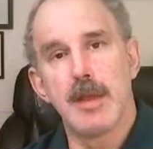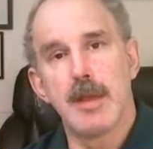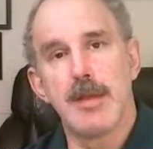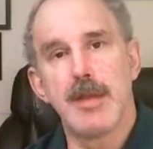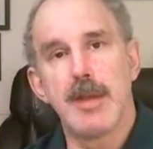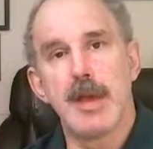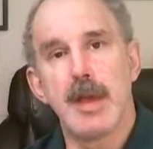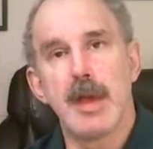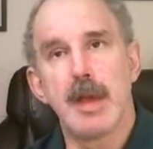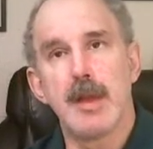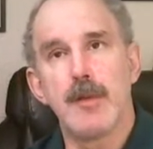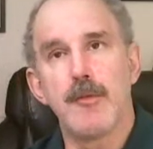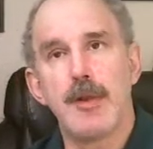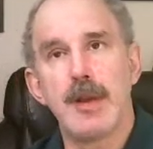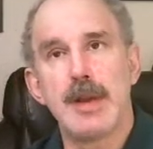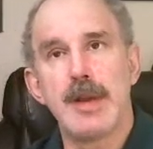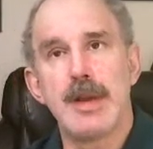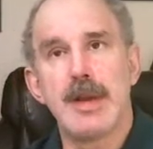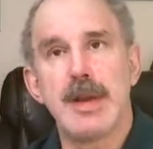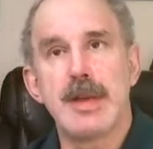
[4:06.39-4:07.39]
that
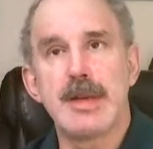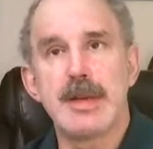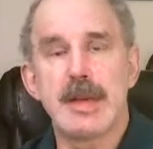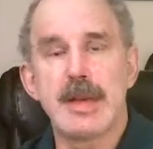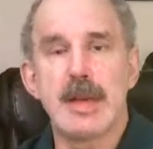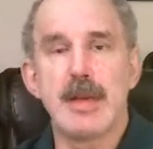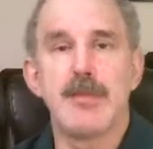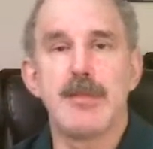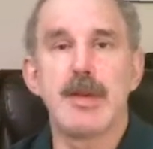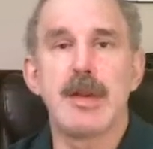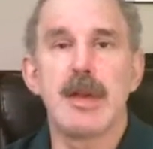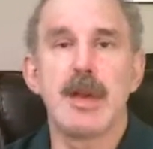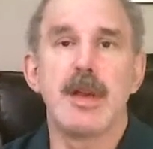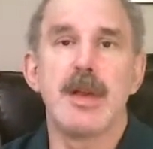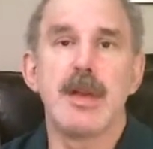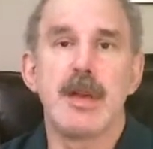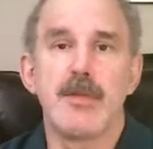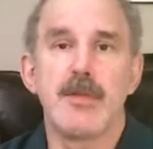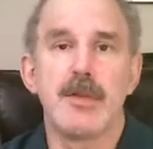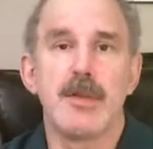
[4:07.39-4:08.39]
we need to keep an
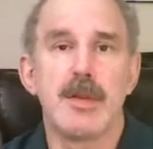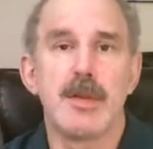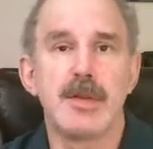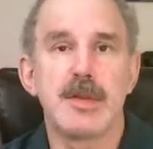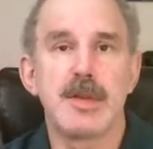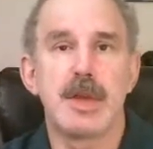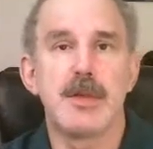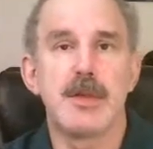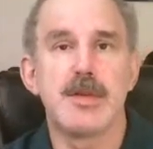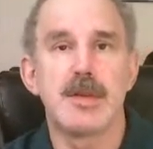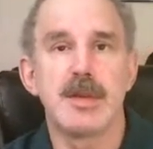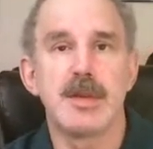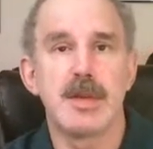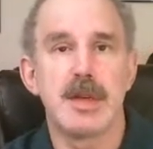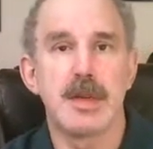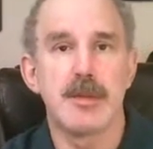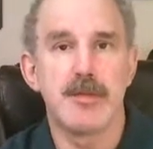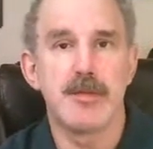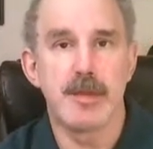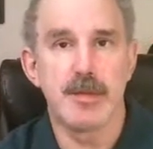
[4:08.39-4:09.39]
eye out for those types of
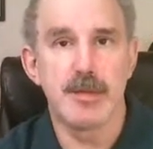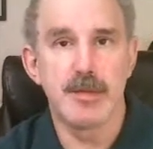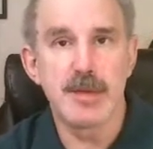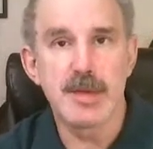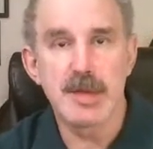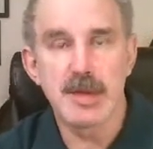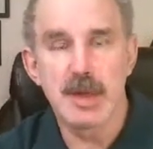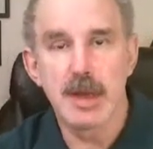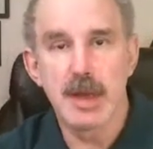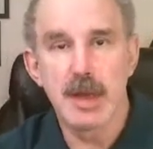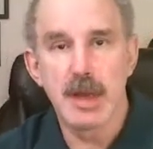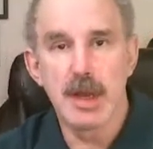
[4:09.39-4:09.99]
symptoms.